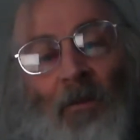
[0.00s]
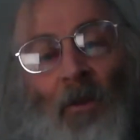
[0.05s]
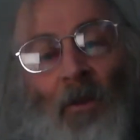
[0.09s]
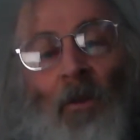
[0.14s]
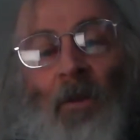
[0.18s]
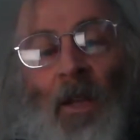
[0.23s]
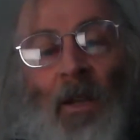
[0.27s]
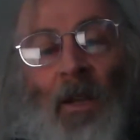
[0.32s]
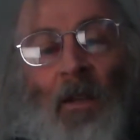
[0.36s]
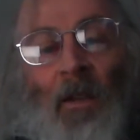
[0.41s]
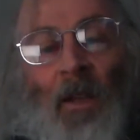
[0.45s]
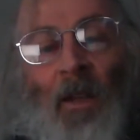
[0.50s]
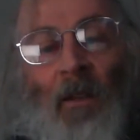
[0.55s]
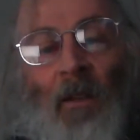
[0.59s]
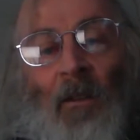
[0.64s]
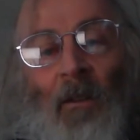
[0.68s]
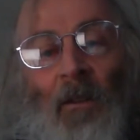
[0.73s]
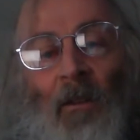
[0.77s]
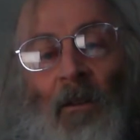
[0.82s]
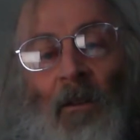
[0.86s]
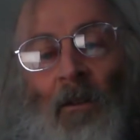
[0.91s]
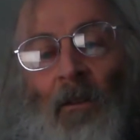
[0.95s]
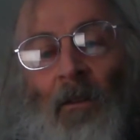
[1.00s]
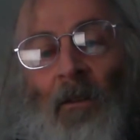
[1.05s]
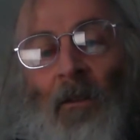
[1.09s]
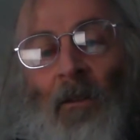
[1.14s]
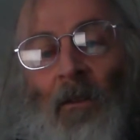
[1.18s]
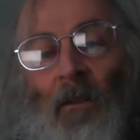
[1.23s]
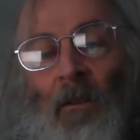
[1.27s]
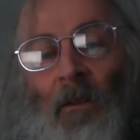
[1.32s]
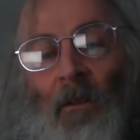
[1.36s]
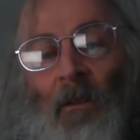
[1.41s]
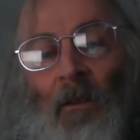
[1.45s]
wrong like that,
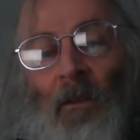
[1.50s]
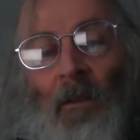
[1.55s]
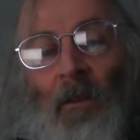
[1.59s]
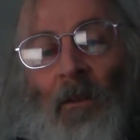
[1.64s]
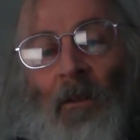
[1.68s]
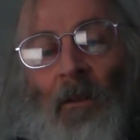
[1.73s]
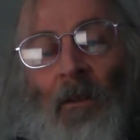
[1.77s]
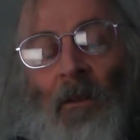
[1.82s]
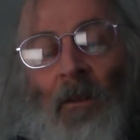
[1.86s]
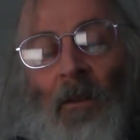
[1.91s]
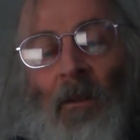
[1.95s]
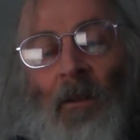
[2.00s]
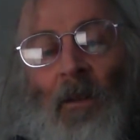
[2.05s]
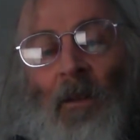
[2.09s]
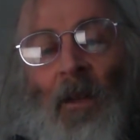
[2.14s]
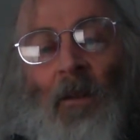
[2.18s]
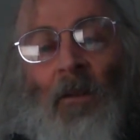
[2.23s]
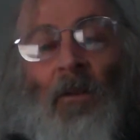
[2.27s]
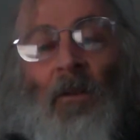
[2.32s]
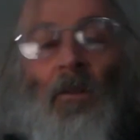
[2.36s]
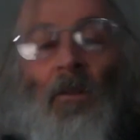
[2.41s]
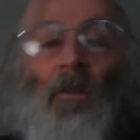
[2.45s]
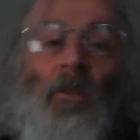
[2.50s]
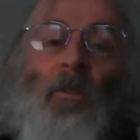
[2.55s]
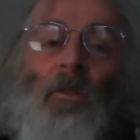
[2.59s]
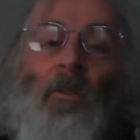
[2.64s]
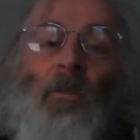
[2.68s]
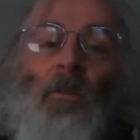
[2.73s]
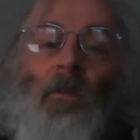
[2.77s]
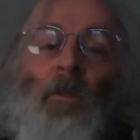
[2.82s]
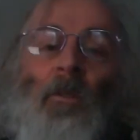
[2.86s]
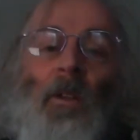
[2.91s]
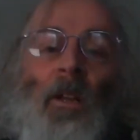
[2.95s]
then
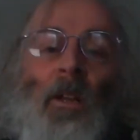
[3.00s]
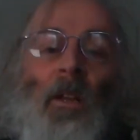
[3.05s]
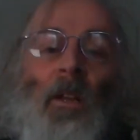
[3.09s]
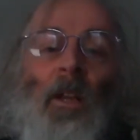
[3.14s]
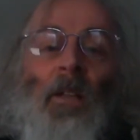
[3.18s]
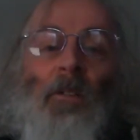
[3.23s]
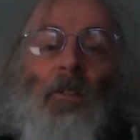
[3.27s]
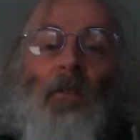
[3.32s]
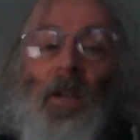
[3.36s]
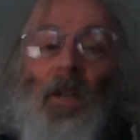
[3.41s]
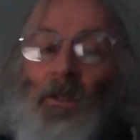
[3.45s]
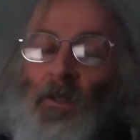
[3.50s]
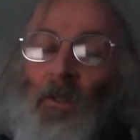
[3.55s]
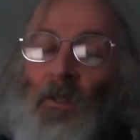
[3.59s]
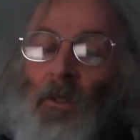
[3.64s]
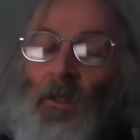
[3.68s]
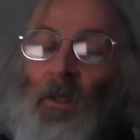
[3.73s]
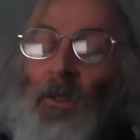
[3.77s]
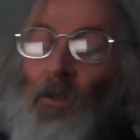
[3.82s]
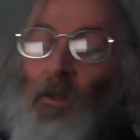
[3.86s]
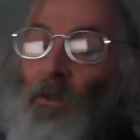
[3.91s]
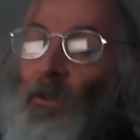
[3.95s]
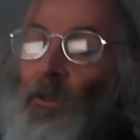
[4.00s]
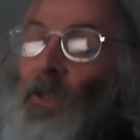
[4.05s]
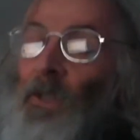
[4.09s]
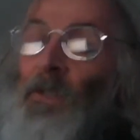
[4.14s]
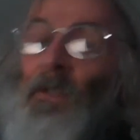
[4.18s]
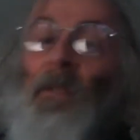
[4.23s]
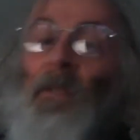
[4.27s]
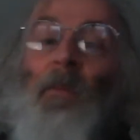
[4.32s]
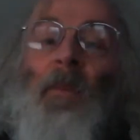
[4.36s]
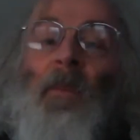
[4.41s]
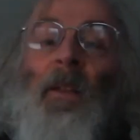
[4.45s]
it's rational not to
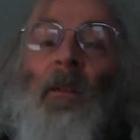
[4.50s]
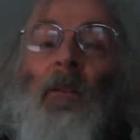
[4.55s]
trust them.